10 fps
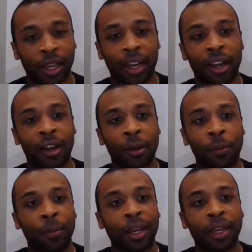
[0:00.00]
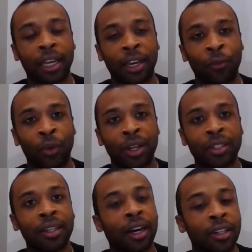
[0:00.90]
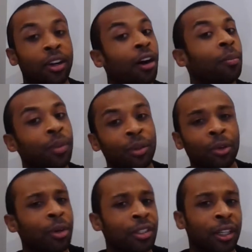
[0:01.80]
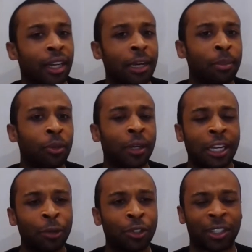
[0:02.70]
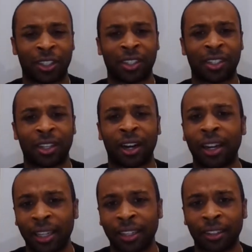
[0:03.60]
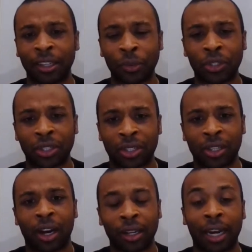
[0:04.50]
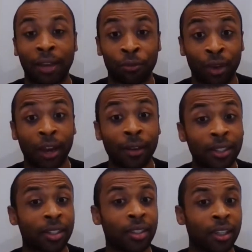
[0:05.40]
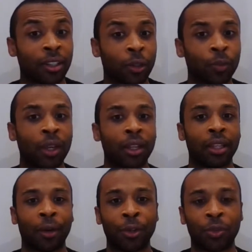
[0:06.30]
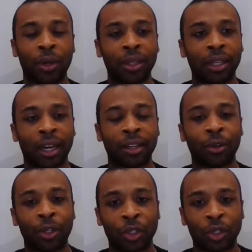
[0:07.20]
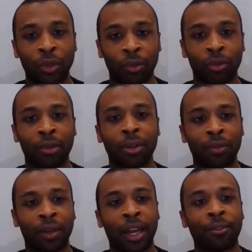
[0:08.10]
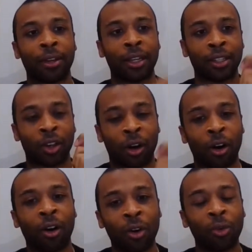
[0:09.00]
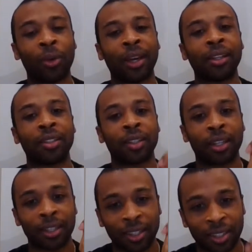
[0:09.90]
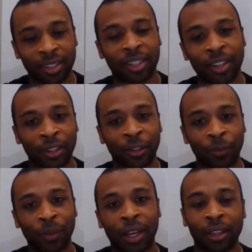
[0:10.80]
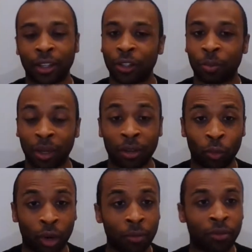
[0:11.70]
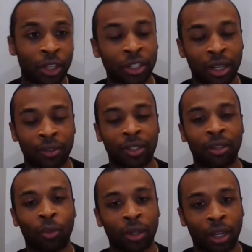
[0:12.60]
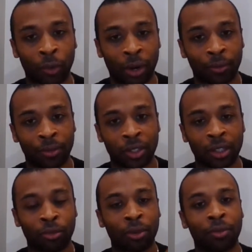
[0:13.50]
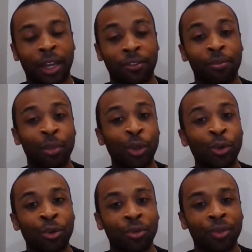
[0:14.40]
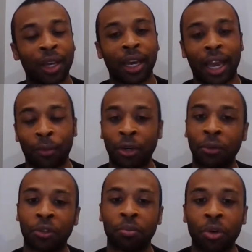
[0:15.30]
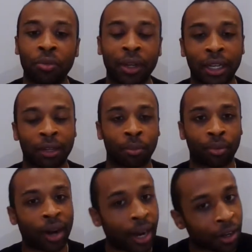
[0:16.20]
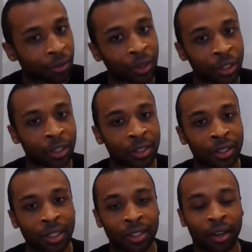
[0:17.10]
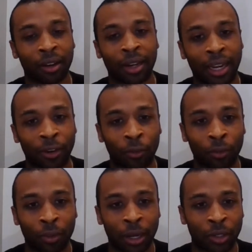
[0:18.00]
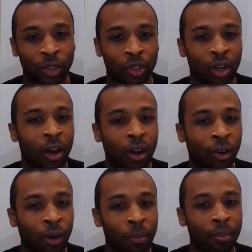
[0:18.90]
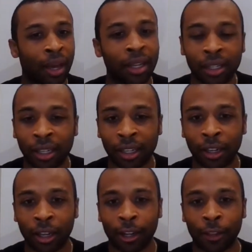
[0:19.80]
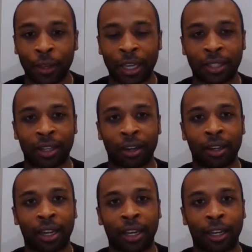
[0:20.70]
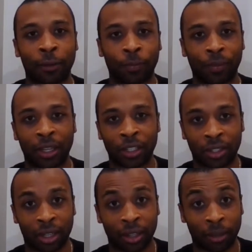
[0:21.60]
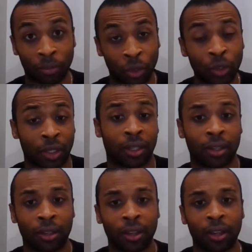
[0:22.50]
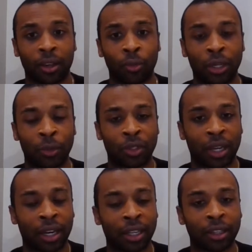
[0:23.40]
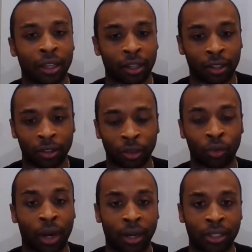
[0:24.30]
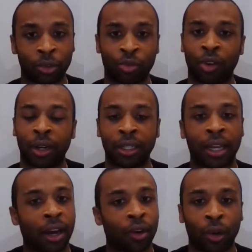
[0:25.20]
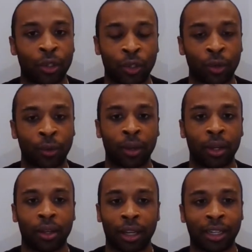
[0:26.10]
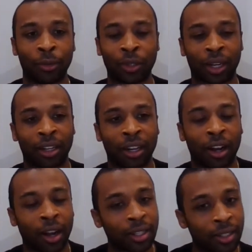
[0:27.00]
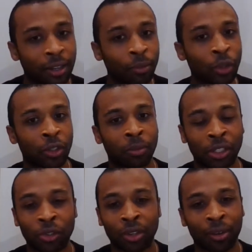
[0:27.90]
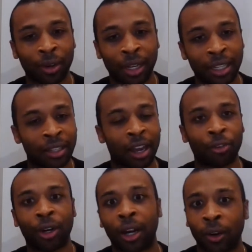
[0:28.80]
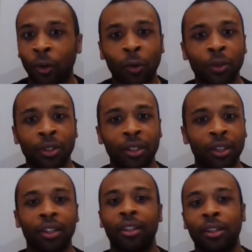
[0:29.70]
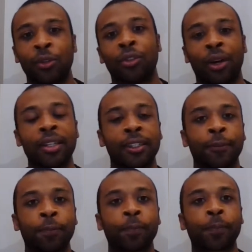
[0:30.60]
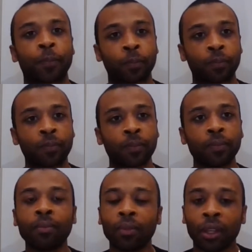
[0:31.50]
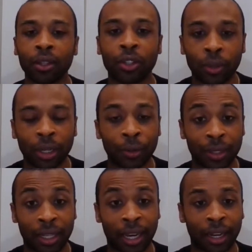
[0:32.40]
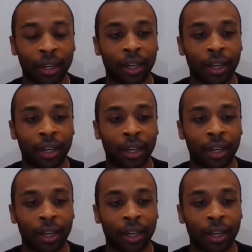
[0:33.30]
It wasn't a dark blue. It wasn't a light blue. It was just solid. It was just solid and very still. That was one thing I noticed too. The River of Life is always still. There's been one vision I've seen where I've seen the River of Life move. And when it was moving in the prior visions, it sounded like a song or a melody. It just sounded like music when it was hitting the rocks it was falling down onto. And it was like a constant music, but it never got old. It was crazy. So there was that.